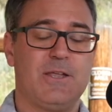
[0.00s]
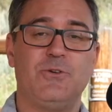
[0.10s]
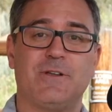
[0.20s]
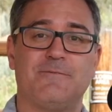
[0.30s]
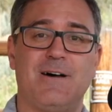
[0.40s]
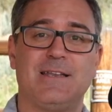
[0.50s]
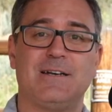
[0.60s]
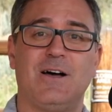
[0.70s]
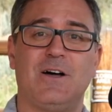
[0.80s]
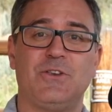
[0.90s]
You can find
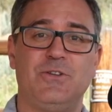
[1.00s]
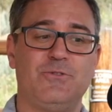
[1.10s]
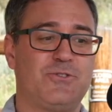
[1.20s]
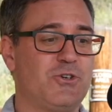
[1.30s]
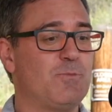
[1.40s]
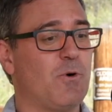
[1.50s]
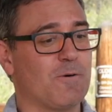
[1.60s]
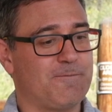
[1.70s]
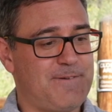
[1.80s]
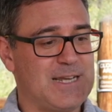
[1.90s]
it on YouTube
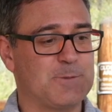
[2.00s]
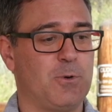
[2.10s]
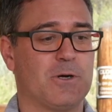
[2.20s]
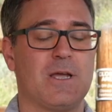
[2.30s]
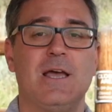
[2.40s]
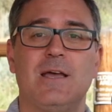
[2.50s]
or Facebook.